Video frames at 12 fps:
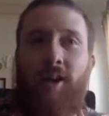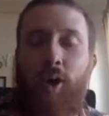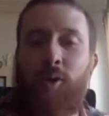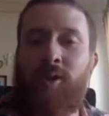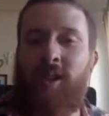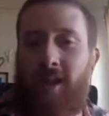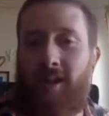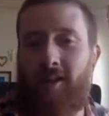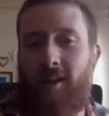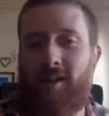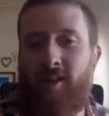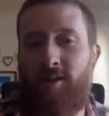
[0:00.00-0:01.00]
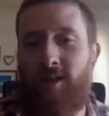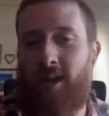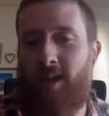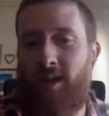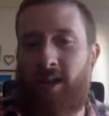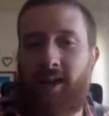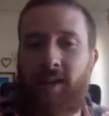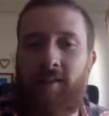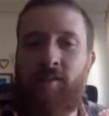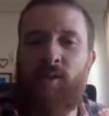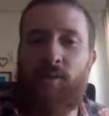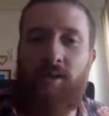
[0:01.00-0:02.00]
goes and analyzes your data and
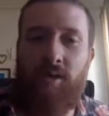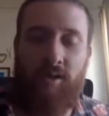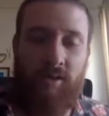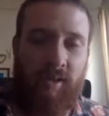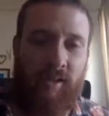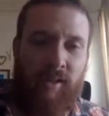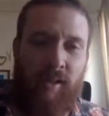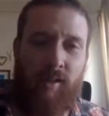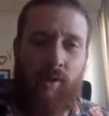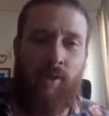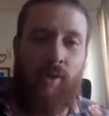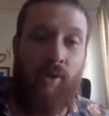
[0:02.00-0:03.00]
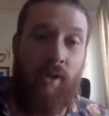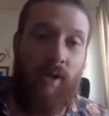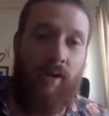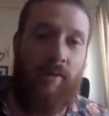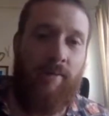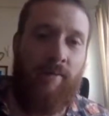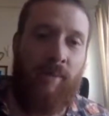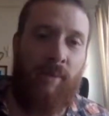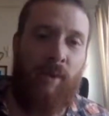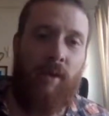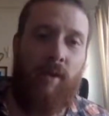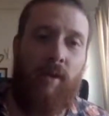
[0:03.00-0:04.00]
gives you additional insights on your data,
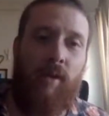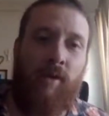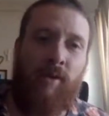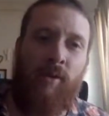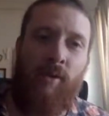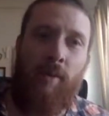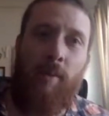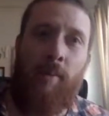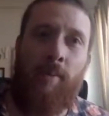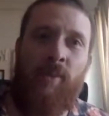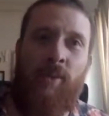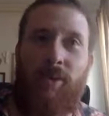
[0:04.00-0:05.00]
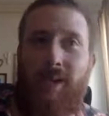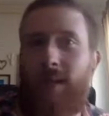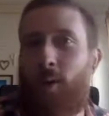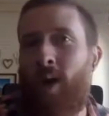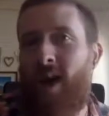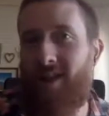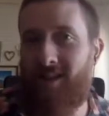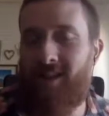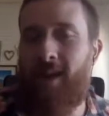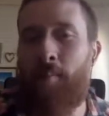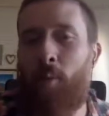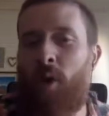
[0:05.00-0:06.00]
right? So in a way, that's like
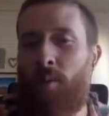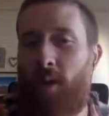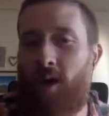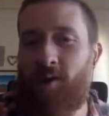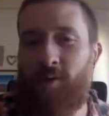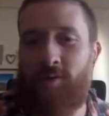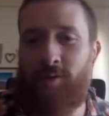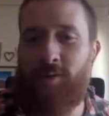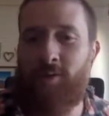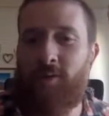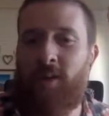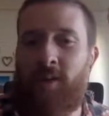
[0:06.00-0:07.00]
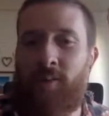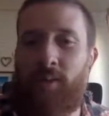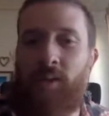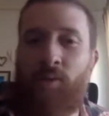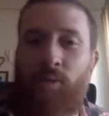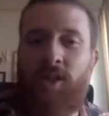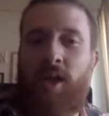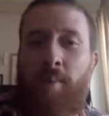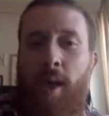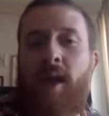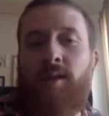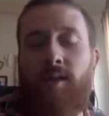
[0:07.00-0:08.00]
a more modern version of Clippy, which I
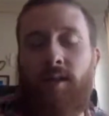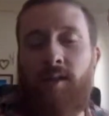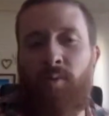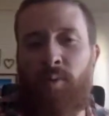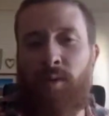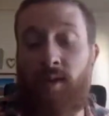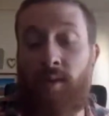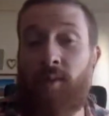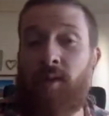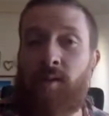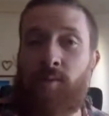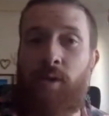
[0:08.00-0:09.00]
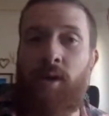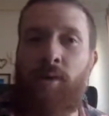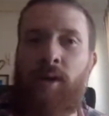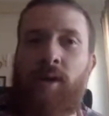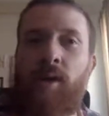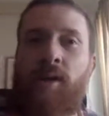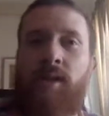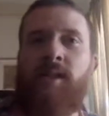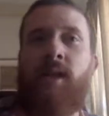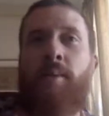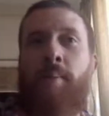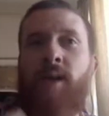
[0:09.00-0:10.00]
imagine this would be something as well, right? Is
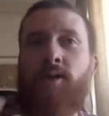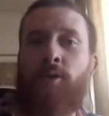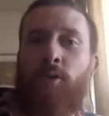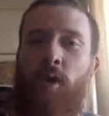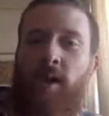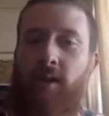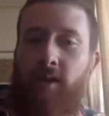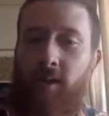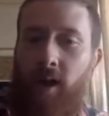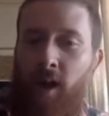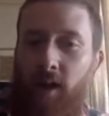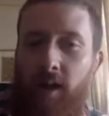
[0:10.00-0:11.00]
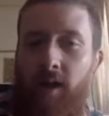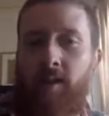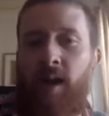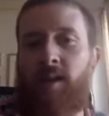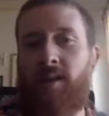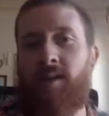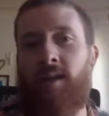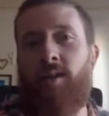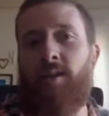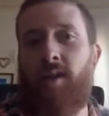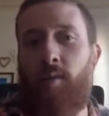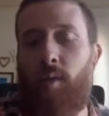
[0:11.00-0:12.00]
that imagine you're writing a doc, and not
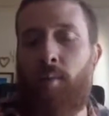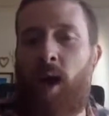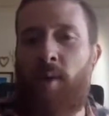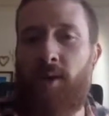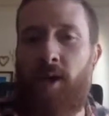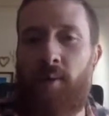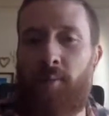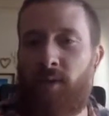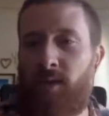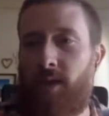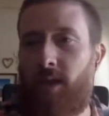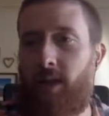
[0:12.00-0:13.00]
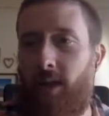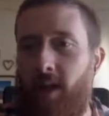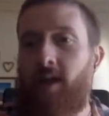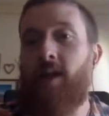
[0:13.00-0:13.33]
necessarily that we're popping up with saying,